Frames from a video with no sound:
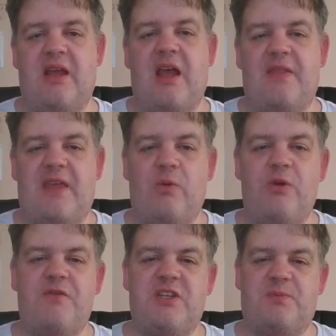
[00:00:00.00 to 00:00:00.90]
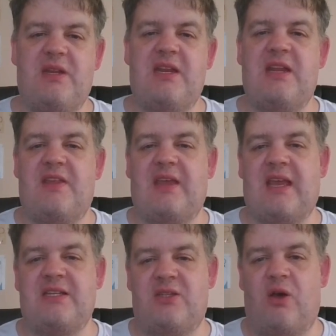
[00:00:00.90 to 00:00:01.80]
That would have just been another
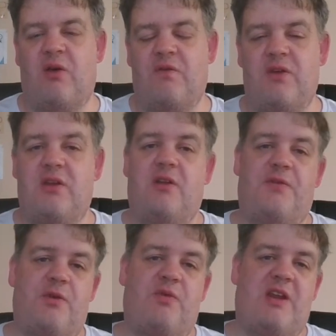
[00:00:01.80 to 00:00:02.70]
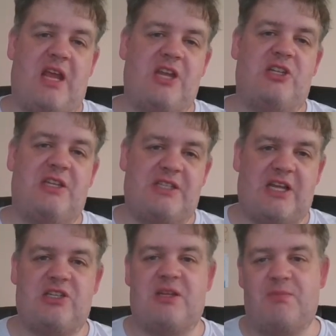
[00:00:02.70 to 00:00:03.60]
case of the Red Angel is
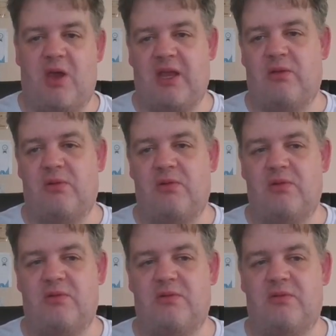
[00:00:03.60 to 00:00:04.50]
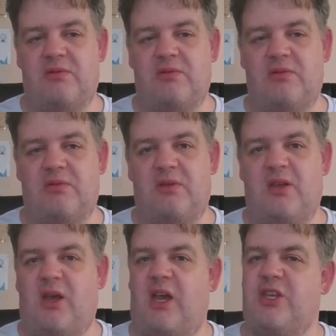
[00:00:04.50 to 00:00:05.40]
actually Michael.
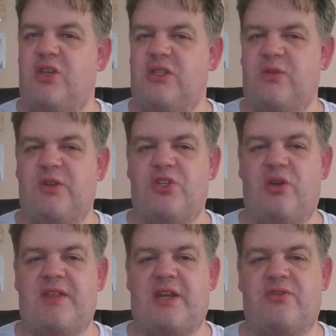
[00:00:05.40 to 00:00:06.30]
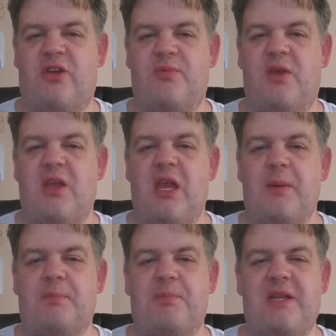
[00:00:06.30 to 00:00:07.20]
I used to enjoy that trope,
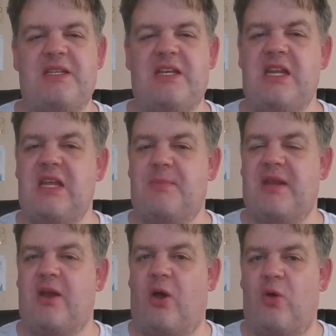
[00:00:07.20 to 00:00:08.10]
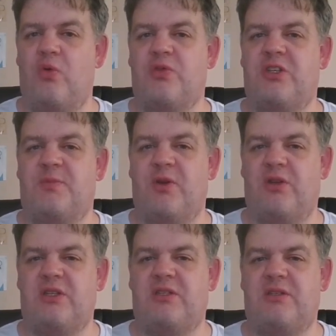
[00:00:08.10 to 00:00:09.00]
but it's getting a bit old, to be
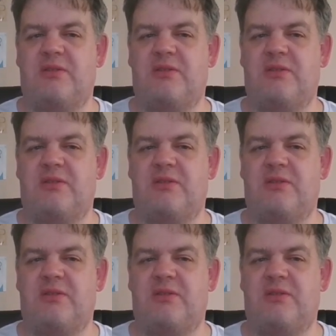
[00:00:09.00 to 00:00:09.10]
honest.